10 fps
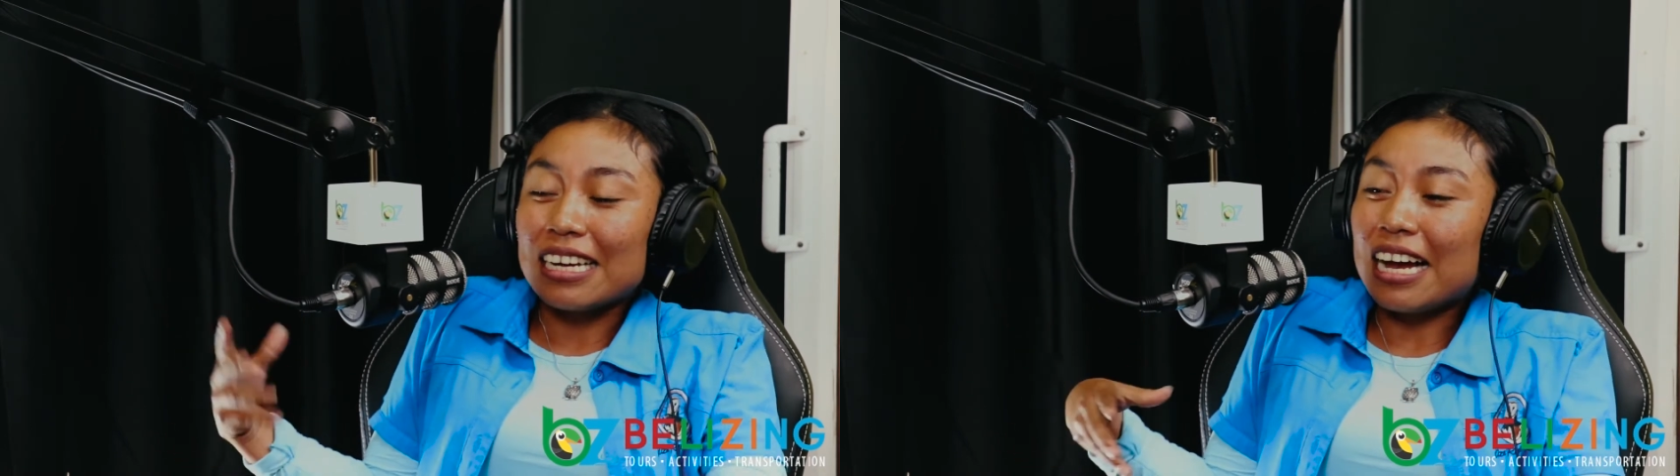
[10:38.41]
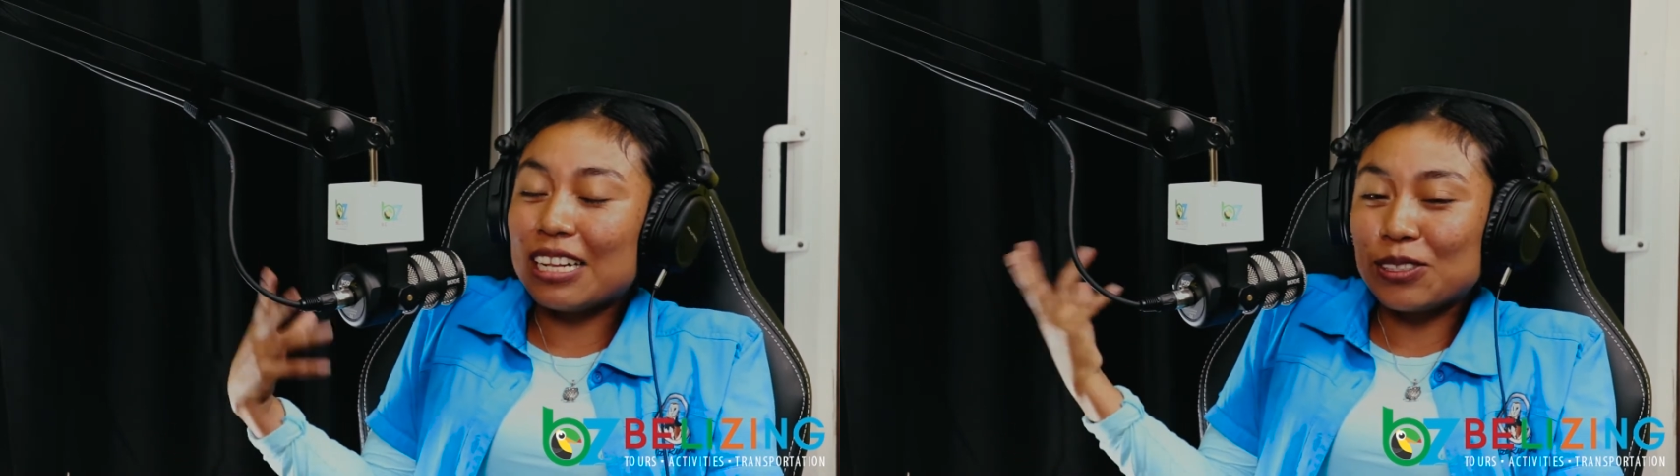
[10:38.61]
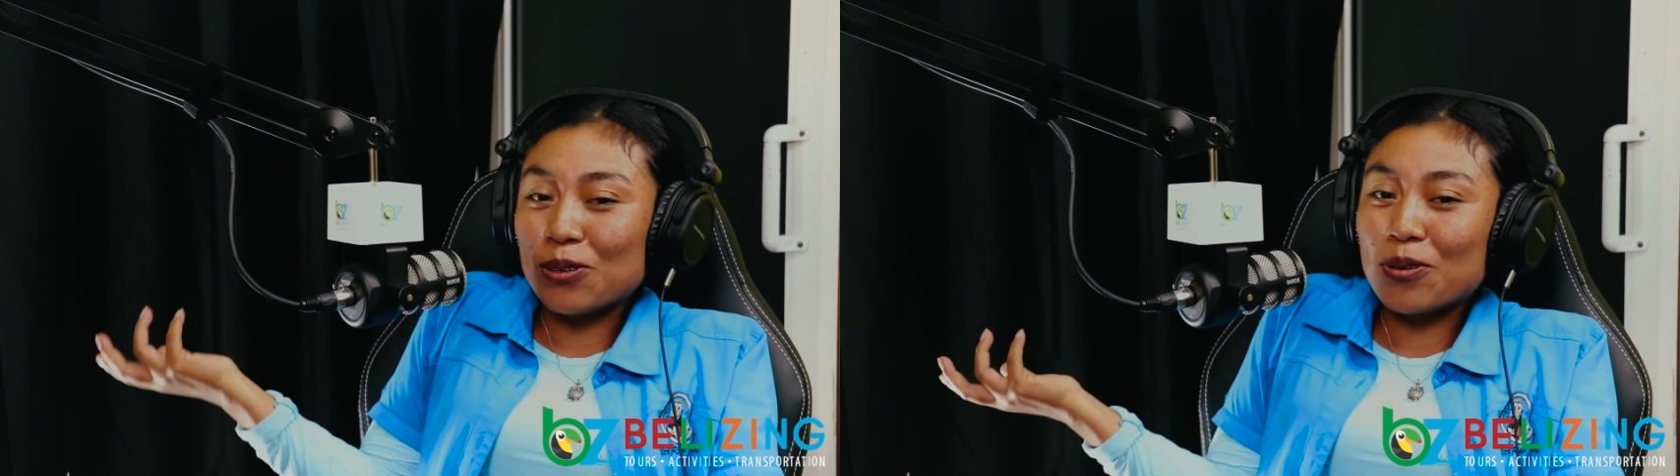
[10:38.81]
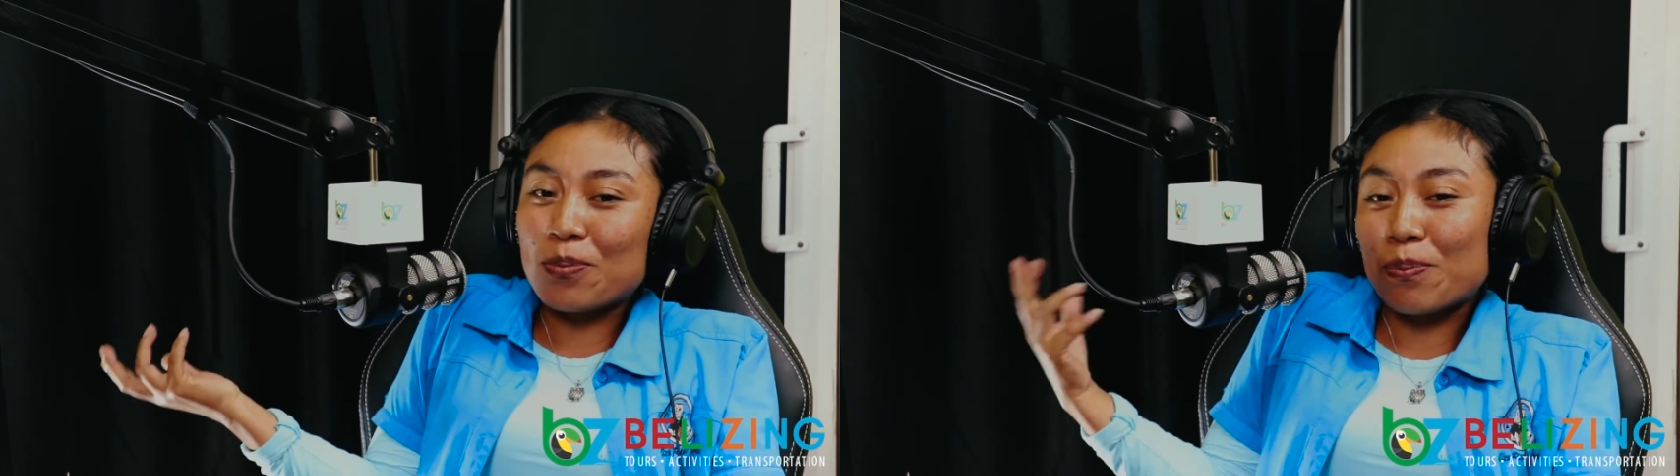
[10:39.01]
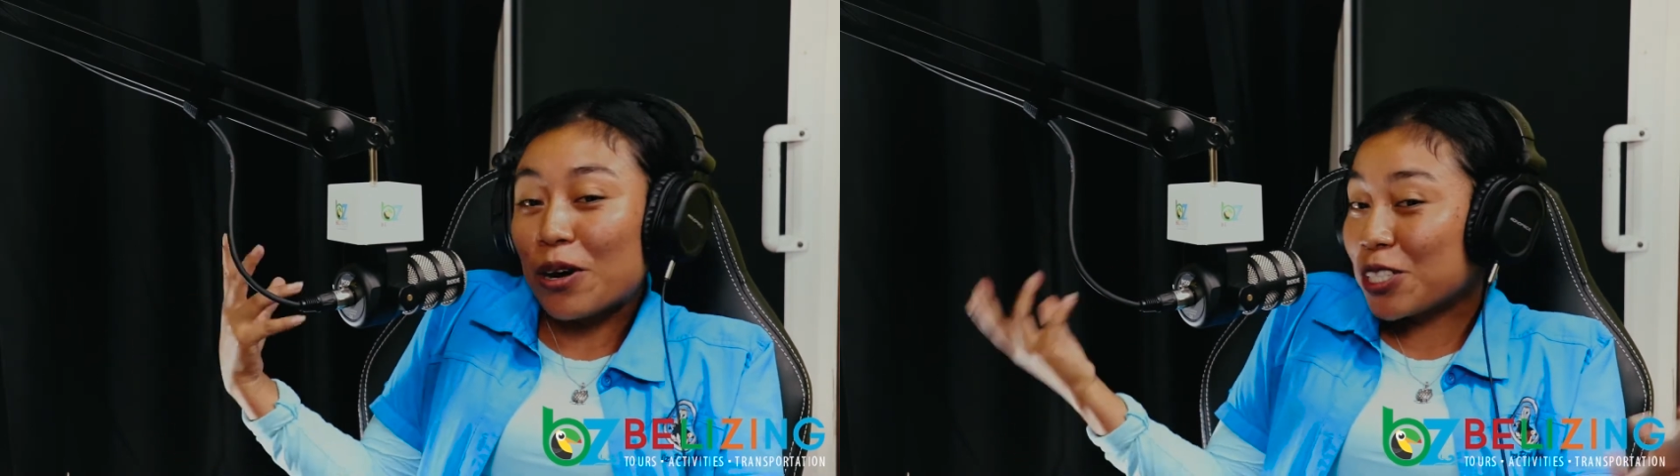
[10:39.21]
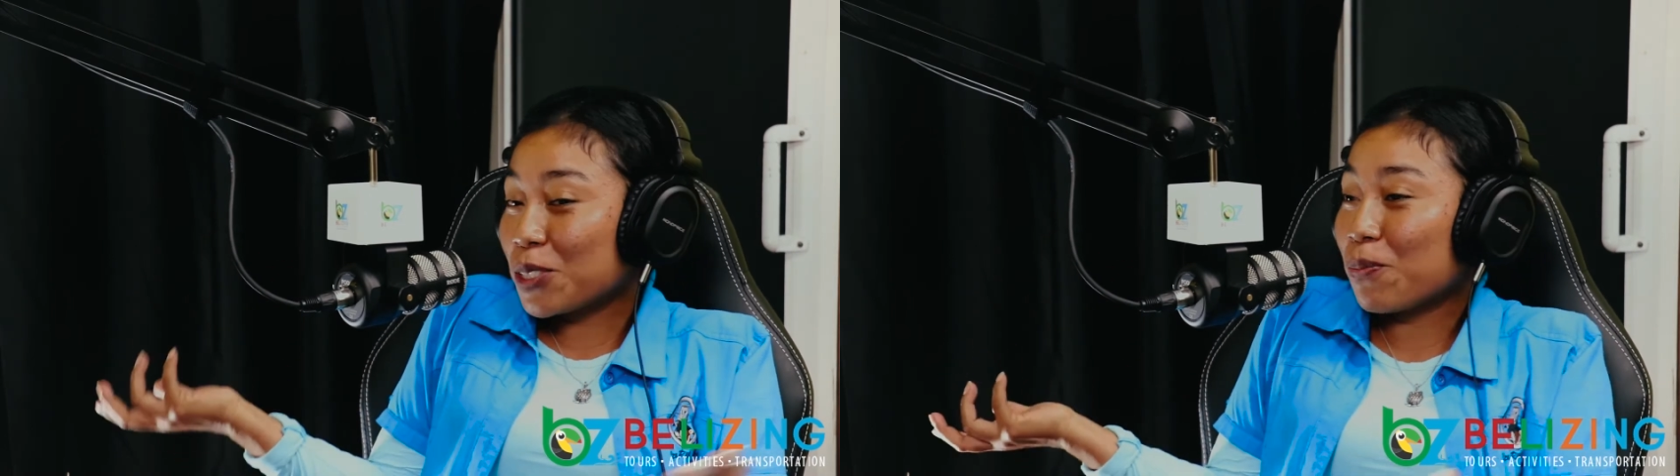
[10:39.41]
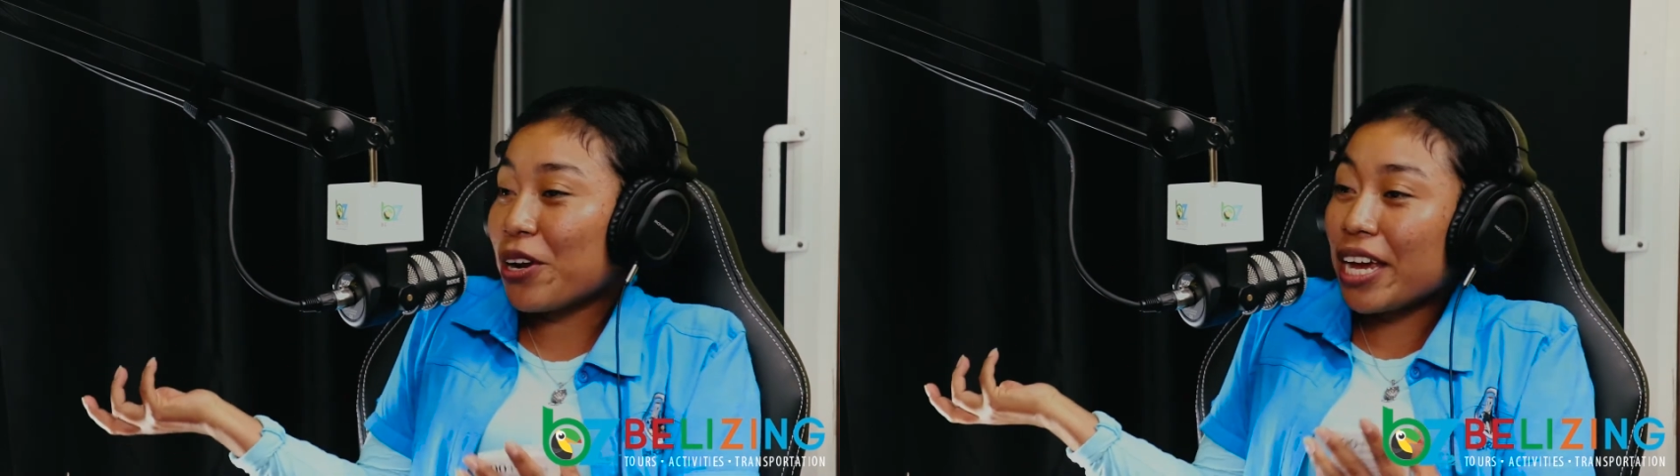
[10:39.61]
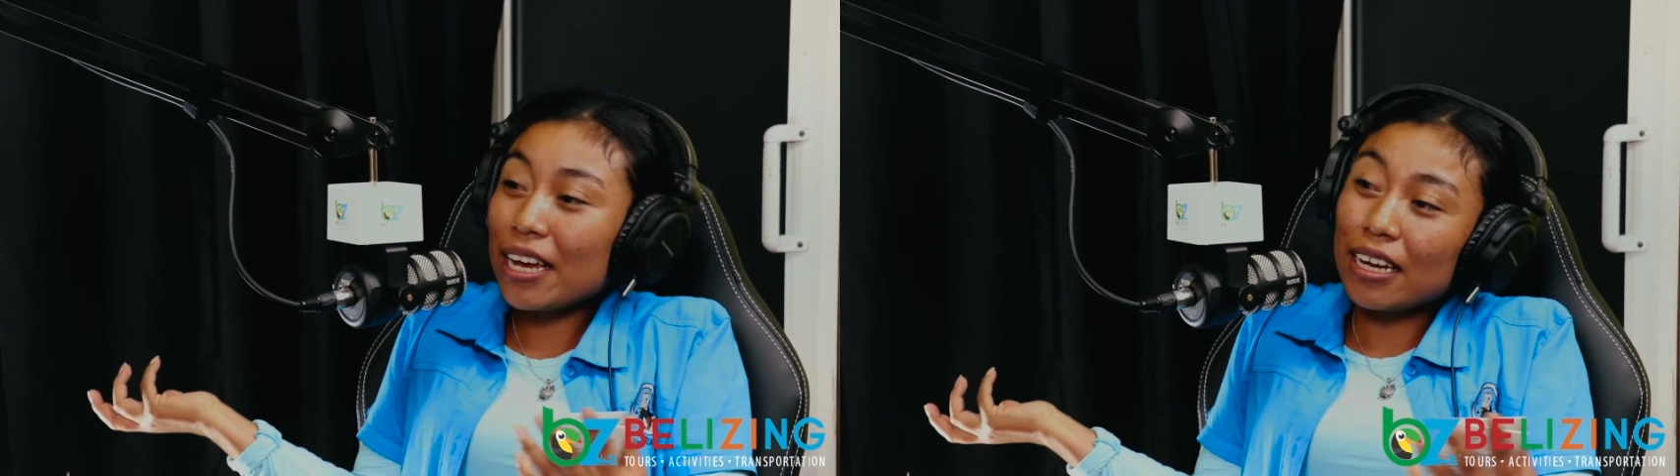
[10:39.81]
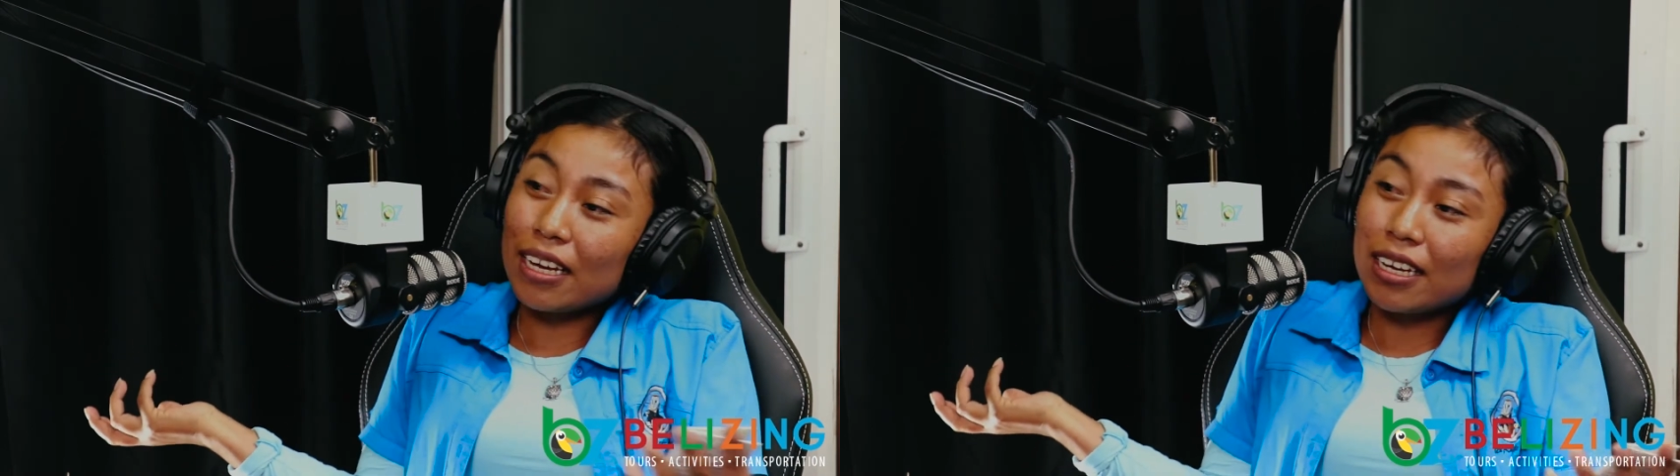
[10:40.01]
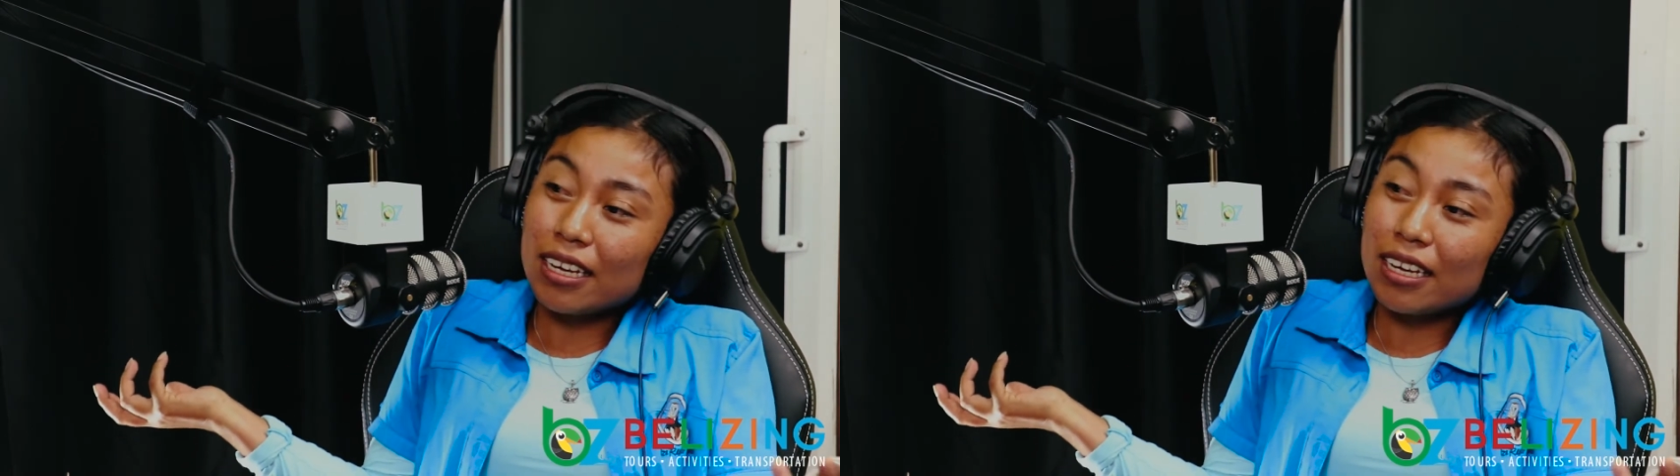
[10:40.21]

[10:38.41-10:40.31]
also bug spray.